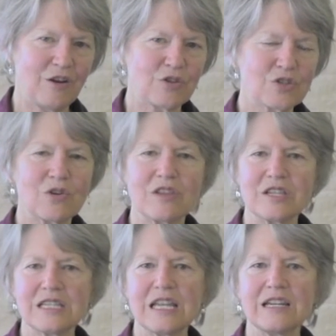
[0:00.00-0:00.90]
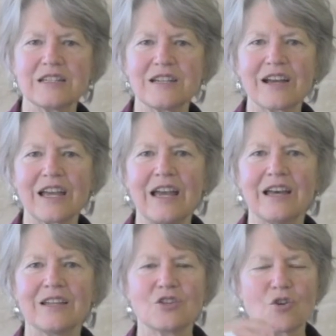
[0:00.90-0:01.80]
sort of the sitting duck
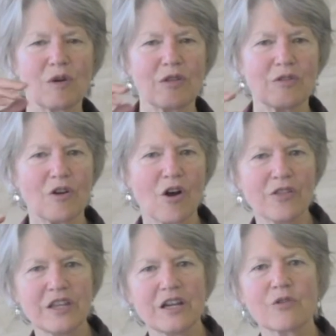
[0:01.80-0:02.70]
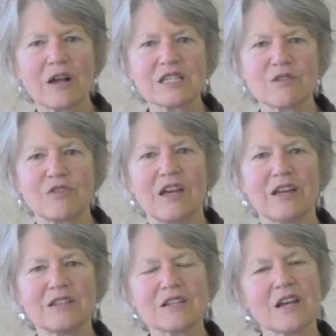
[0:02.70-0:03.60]
end or whether they're on the aggressive
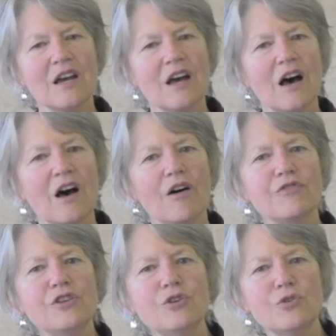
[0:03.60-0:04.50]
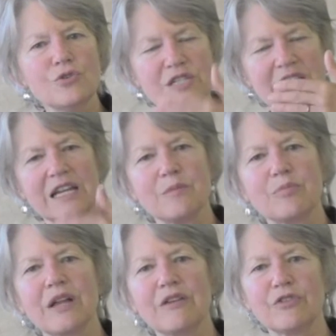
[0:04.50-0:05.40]
end of you setting
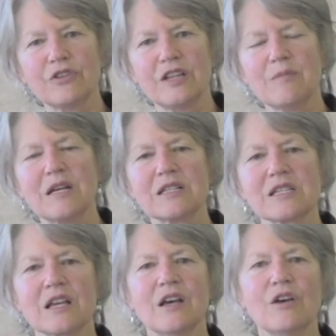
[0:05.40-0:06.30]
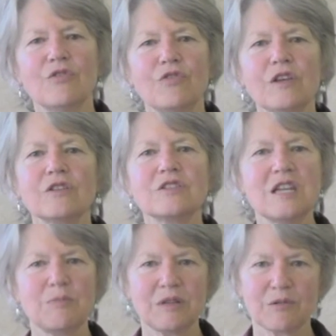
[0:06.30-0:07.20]
playful limits, feel
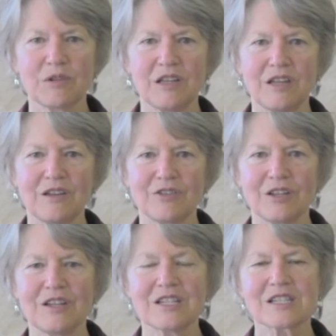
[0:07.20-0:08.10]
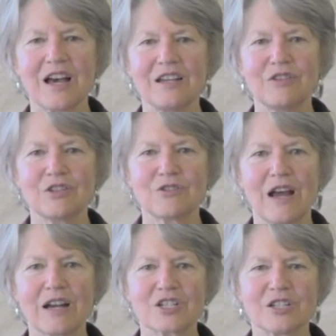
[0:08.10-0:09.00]
deeply relieved in this kind of
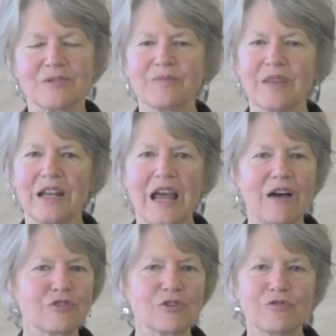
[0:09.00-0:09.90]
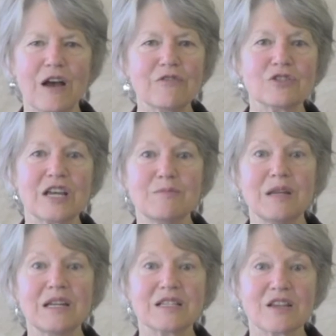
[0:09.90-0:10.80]
interaction. And after 5 or 10
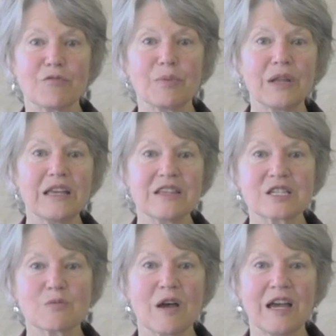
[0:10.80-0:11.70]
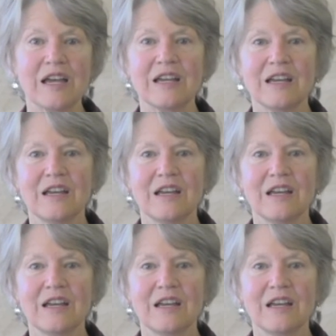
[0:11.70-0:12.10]
minutes of play this way,